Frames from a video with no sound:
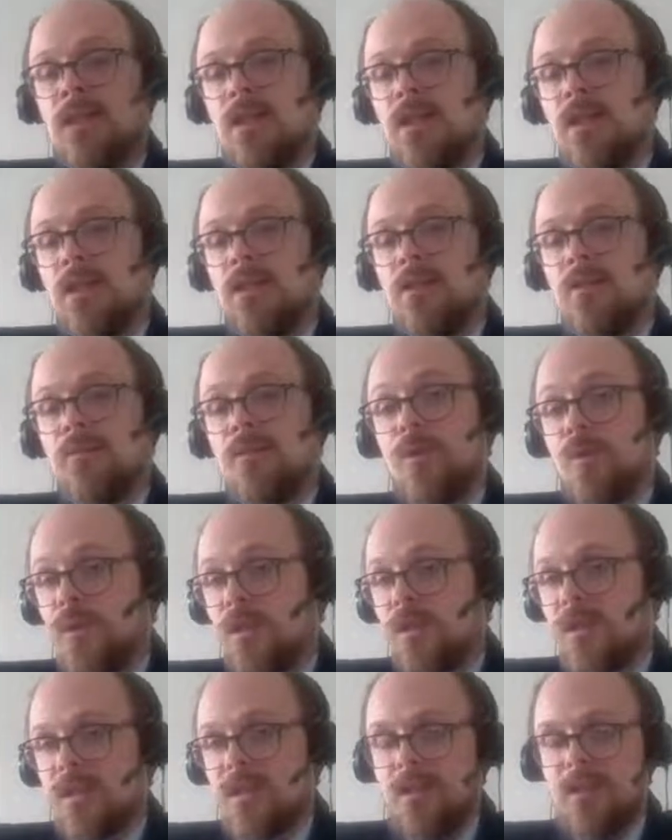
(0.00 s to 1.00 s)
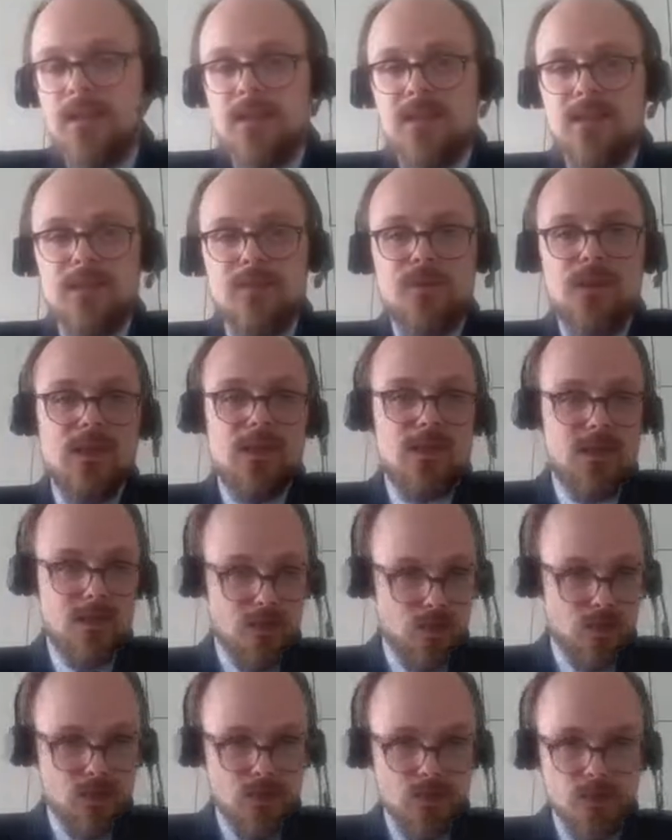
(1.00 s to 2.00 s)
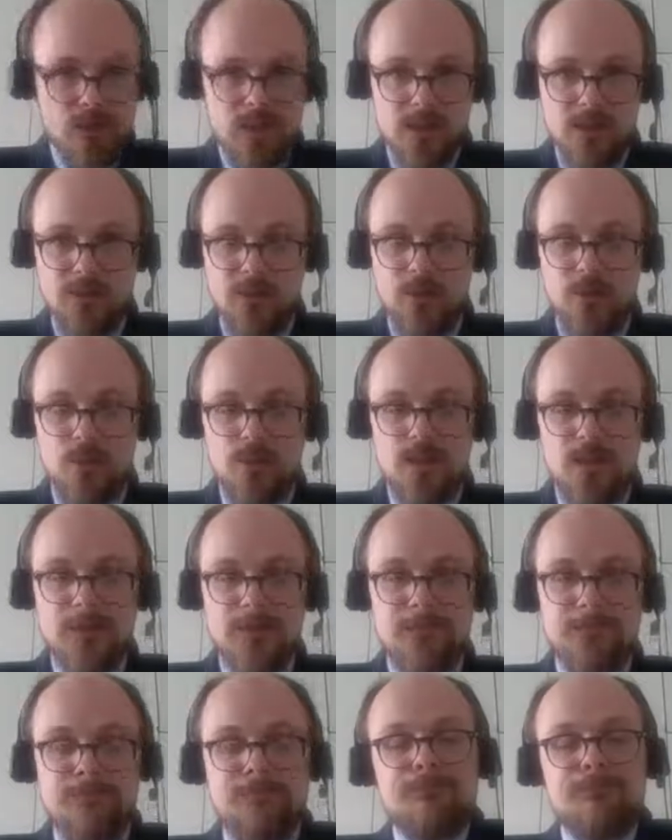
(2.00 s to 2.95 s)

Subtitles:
for which I advise you to have a look.